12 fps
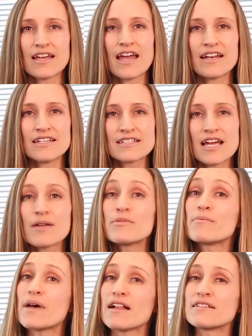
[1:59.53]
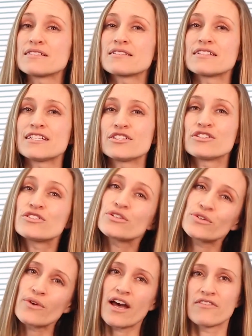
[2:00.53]
Anytime the balance leads
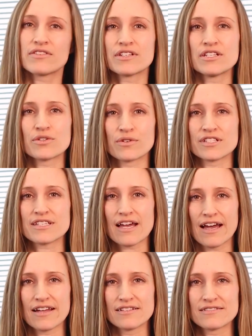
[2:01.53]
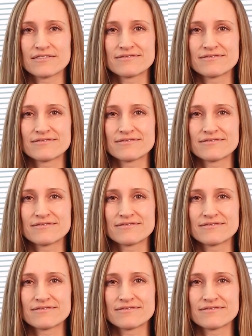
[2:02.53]
too heavily towards ads,